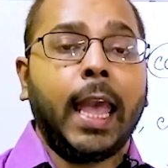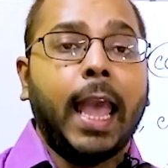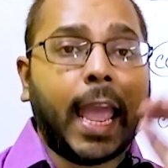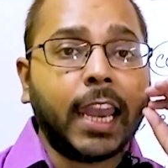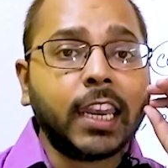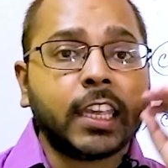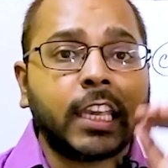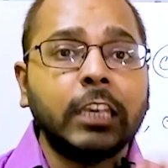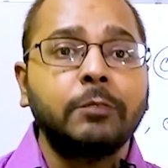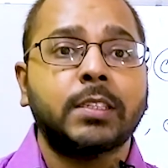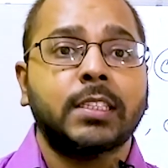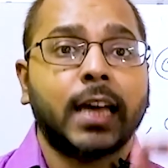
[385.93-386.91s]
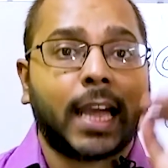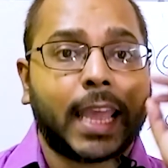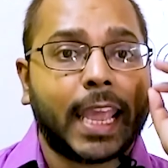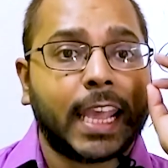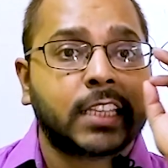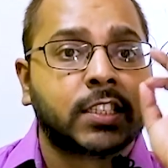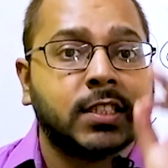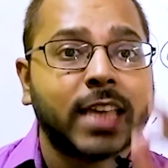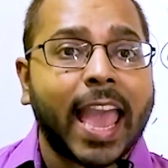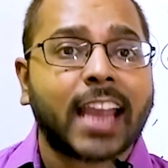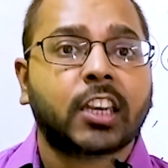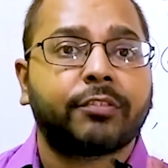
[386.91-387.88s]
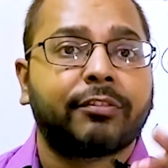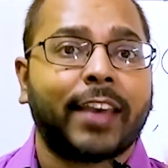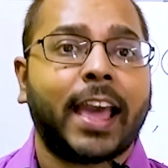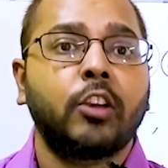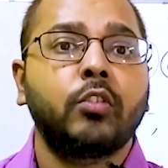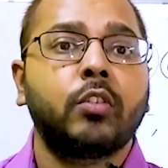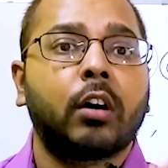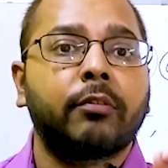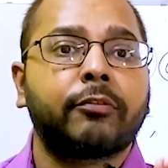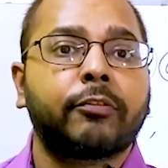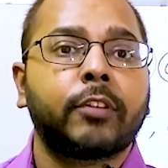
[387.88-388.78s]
And gives the exact value of